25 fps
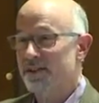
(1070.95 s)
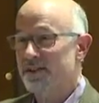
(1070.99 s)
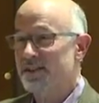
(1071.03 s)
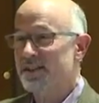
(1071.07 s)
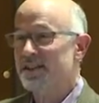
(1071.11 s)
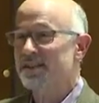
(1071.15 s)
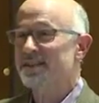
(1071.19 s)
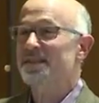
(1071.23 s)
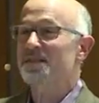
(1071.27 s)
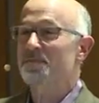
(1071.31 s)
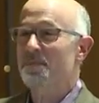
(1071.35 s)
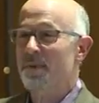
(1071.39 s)
at
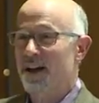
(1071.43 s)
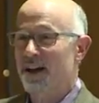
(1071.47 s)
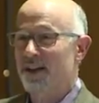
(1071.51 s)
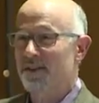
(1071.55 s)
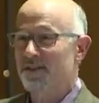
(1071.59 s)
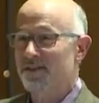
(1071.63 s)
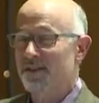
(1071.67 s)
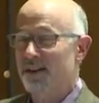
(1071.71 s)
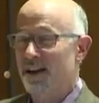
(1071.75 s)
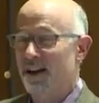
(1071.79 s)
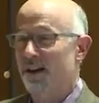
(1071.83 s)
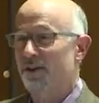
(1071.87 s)
60
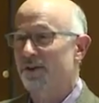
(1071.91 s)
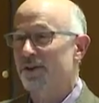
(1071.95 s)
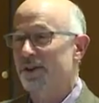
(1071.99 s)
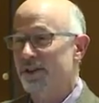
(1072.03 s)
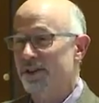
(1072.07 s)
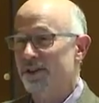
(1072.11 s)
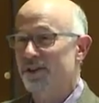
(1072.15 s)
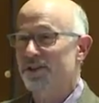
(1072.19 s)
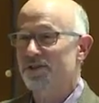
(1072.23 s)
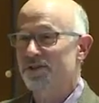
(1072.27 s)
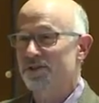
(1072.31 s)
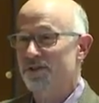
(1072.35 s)
miles an
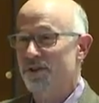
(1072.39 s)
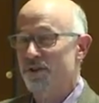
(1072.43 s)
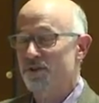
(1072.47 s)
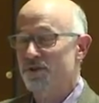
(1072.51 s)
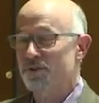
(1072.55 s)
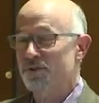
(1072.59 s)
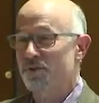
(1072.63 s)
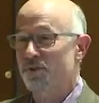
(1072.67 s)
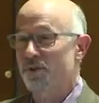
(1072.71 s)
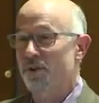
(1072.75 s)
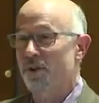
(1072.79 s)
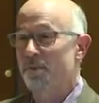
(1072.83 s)
hour in a
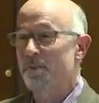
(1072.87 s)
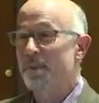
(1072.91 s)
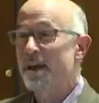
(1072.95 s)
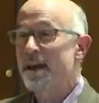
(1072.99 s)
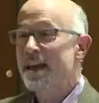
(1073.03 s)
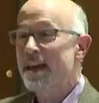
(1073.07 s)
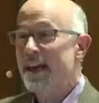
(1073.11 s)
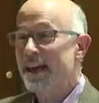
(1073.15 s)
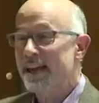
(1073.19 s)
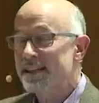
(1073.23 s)
snowstorm